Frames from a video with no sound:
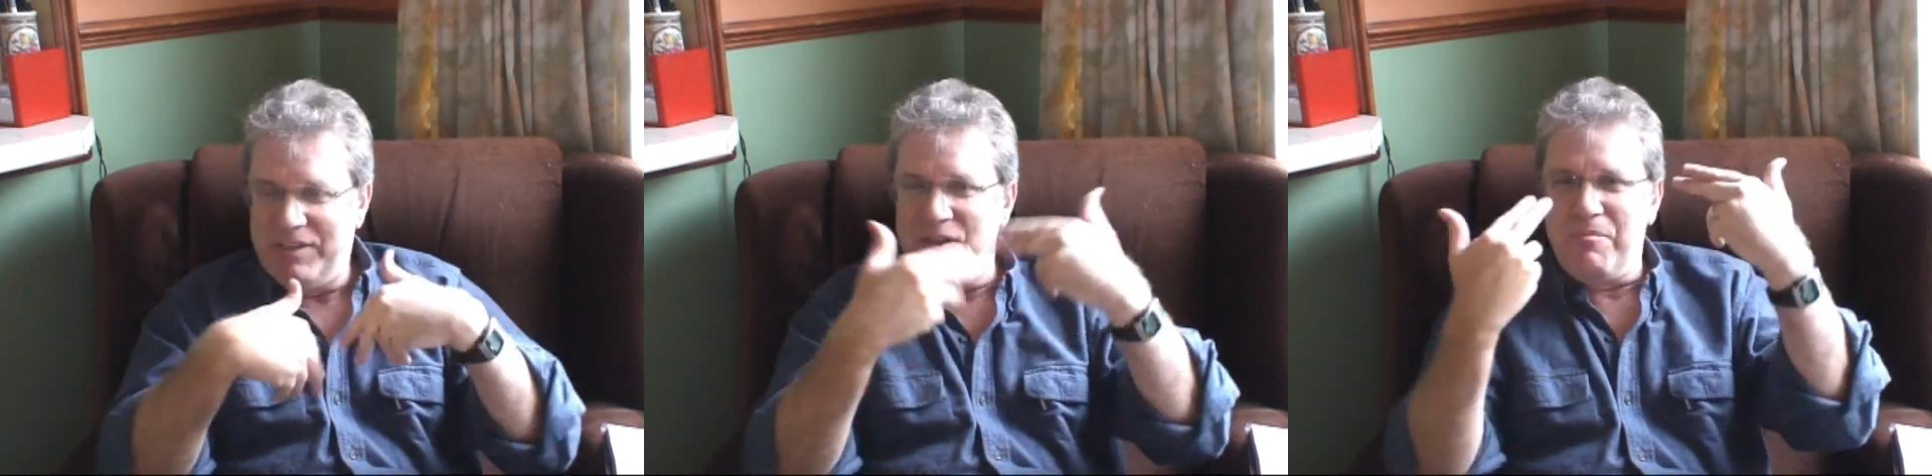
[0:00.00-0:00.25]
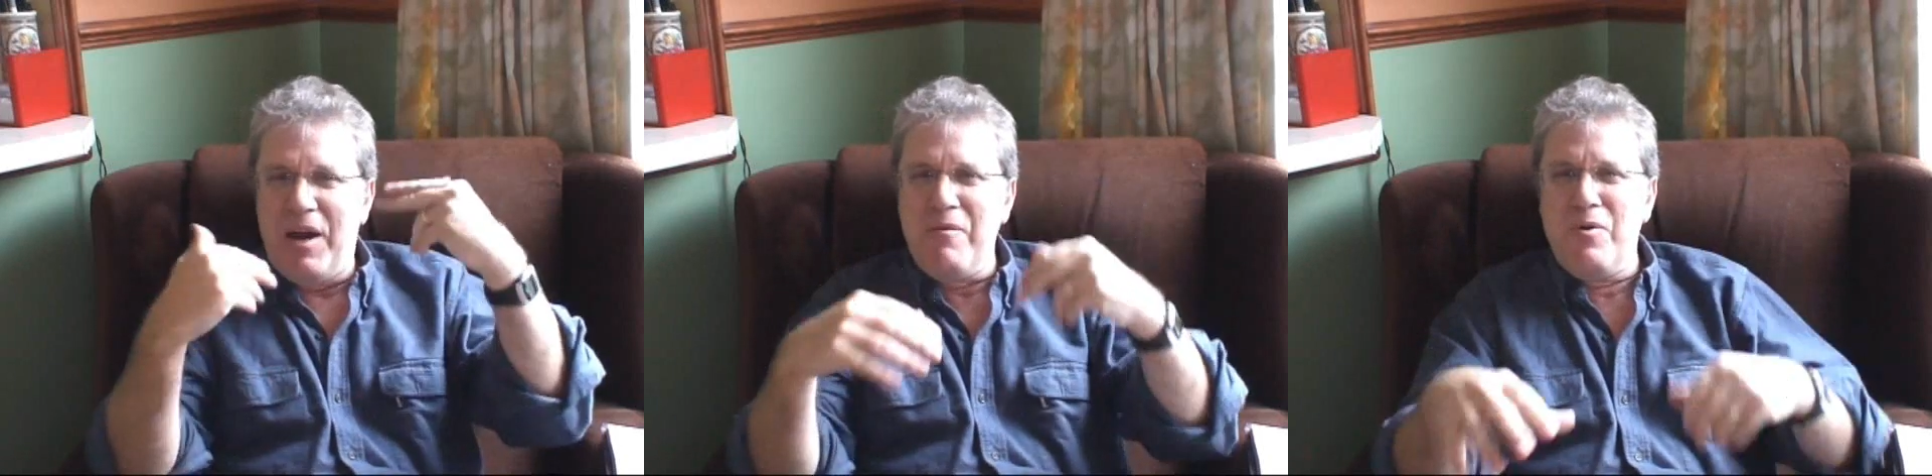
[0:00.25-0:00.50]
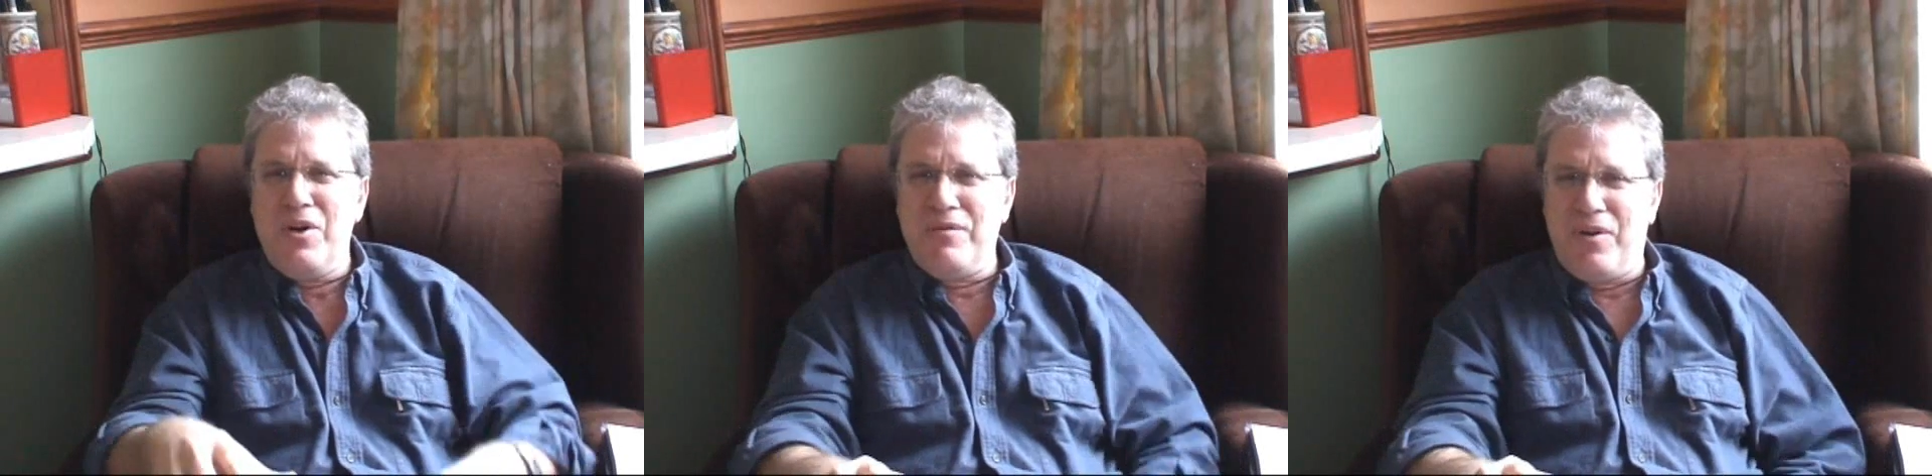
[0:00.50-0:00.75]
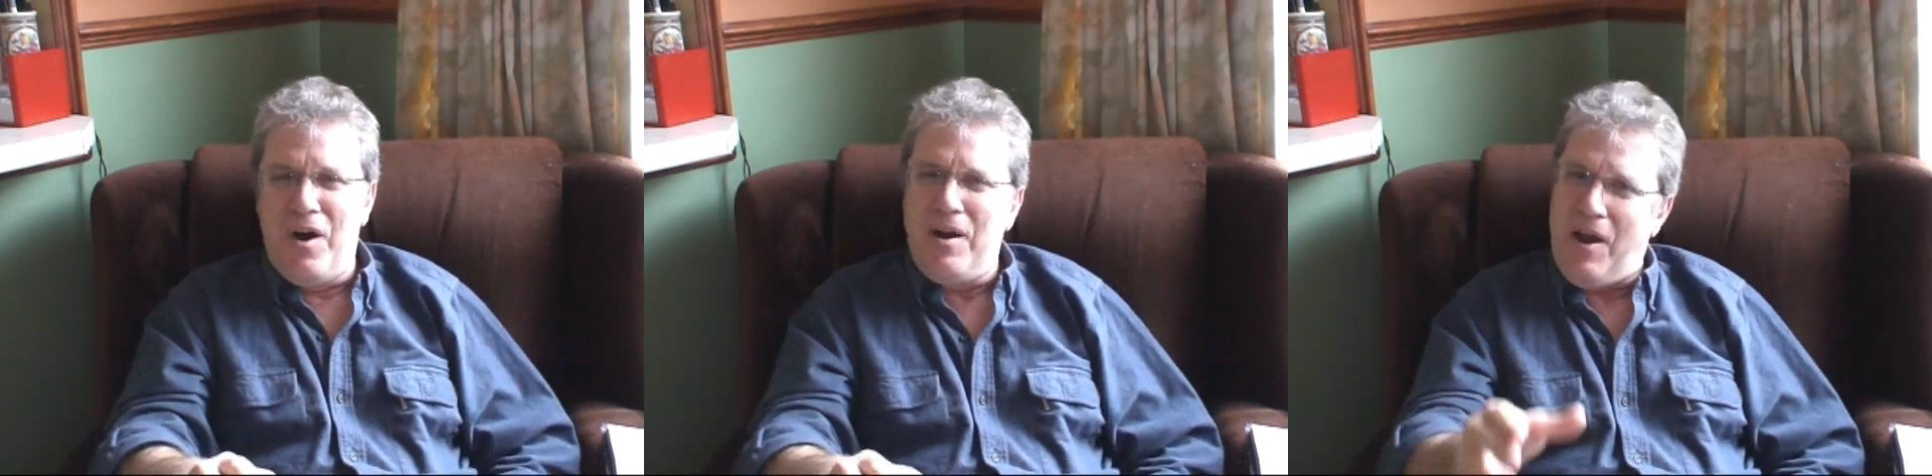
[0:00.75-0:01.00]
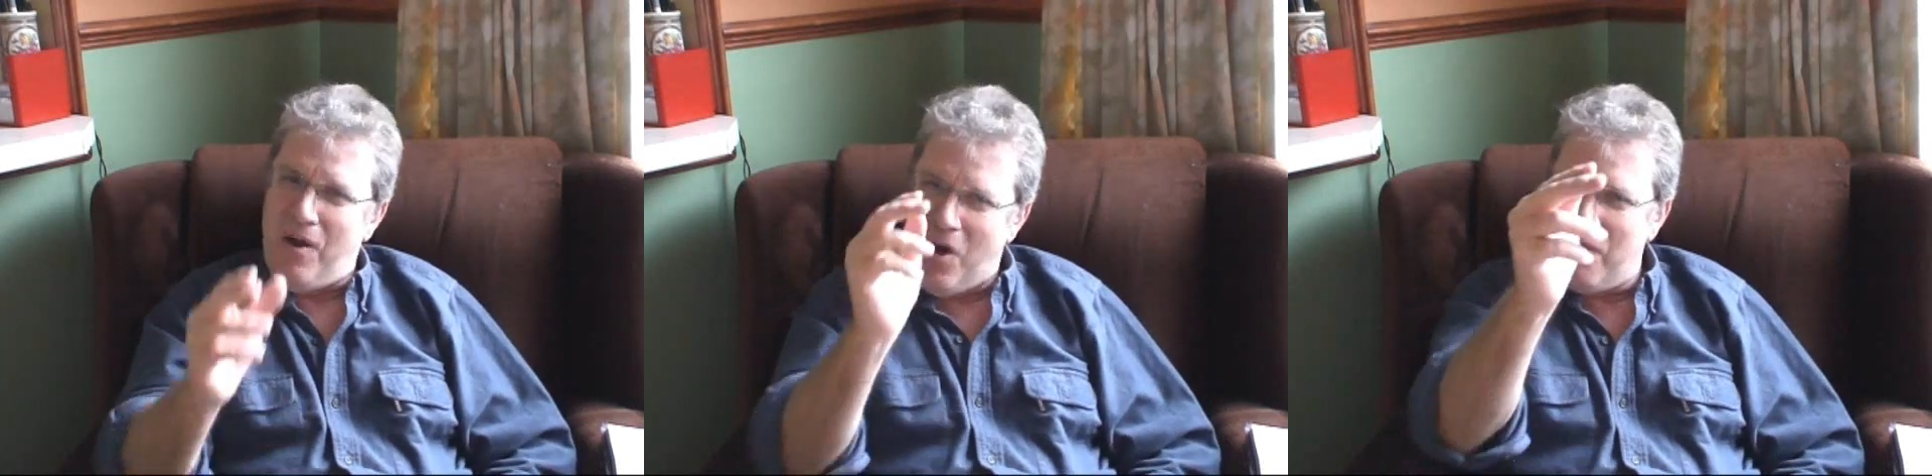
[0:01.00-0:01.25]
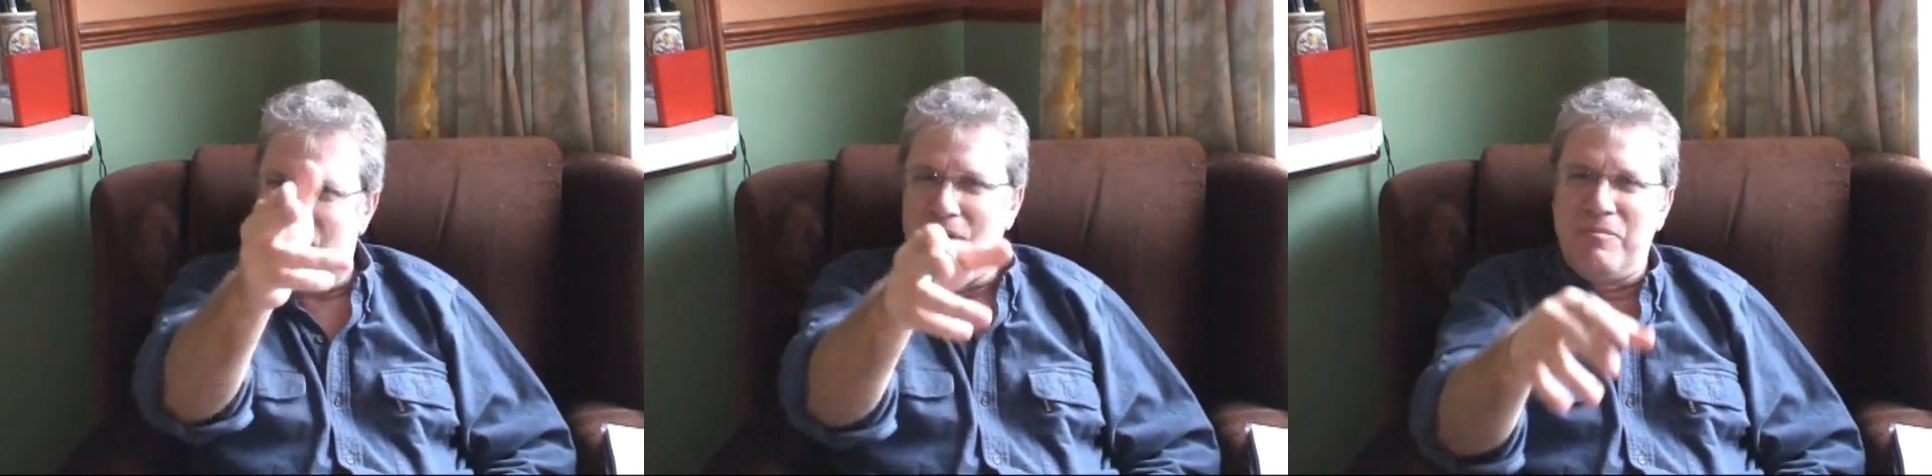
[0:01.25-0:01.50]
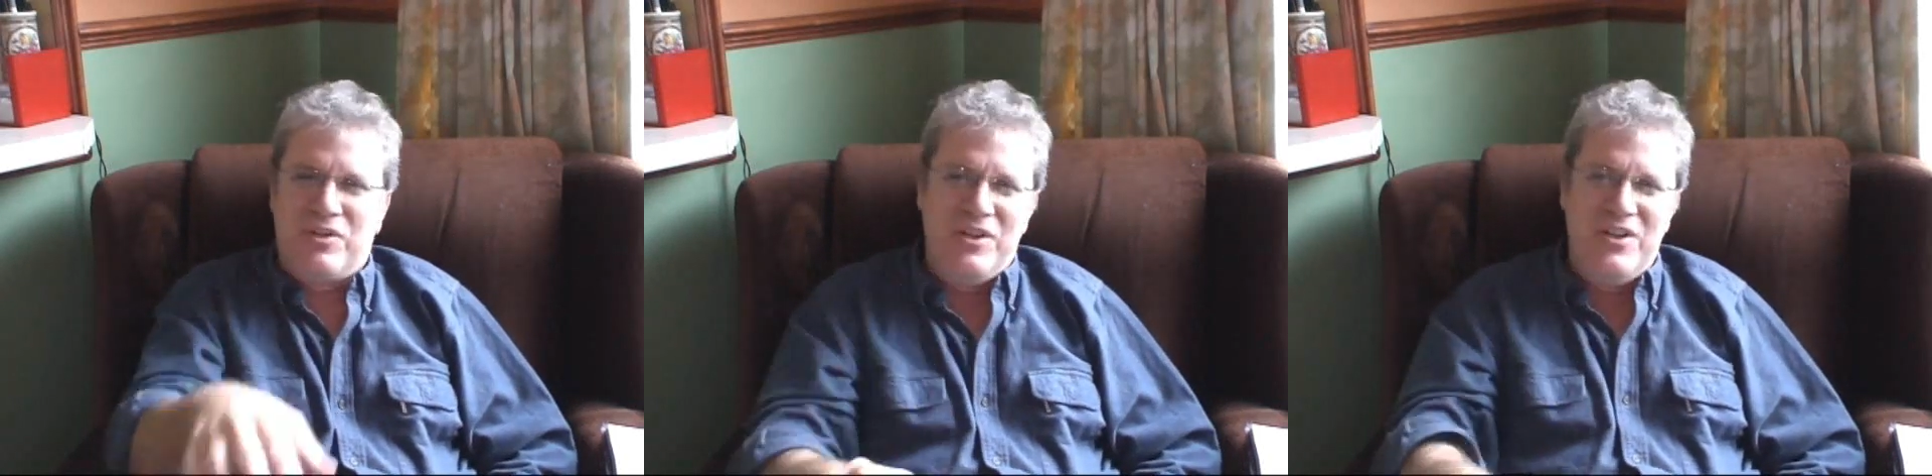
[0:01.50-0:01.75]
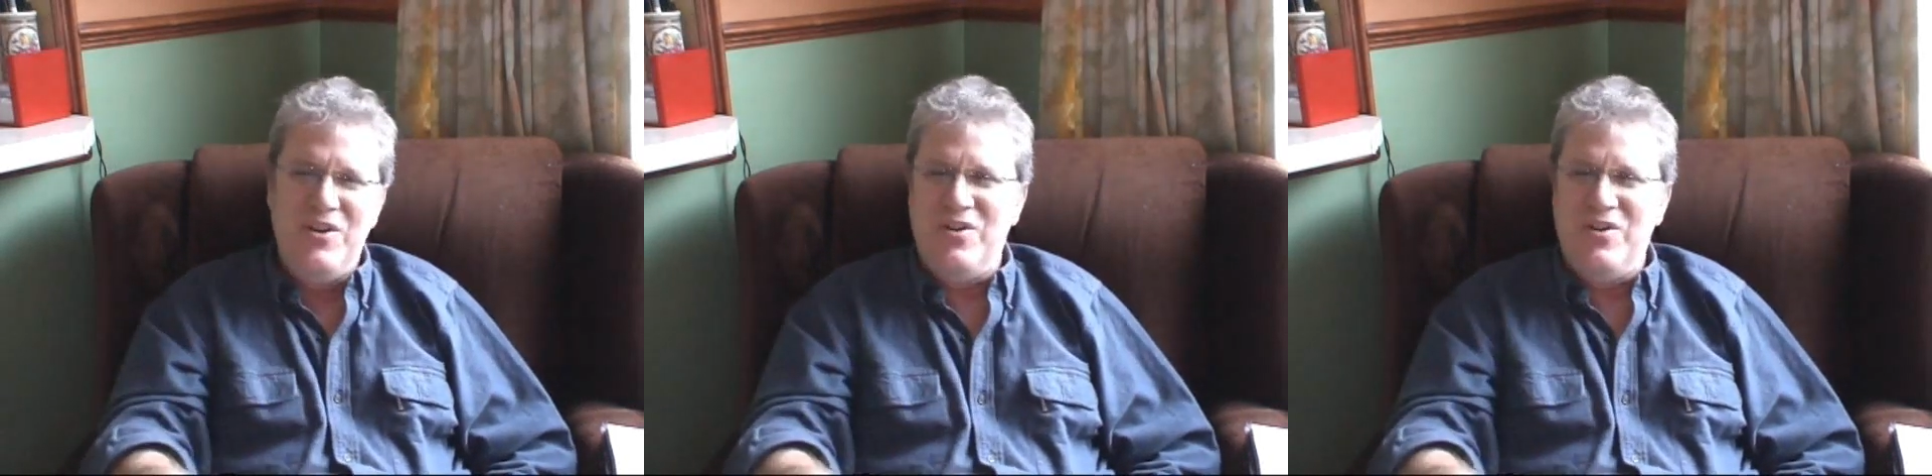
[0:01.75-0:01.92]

He's my Word of God. I offer him to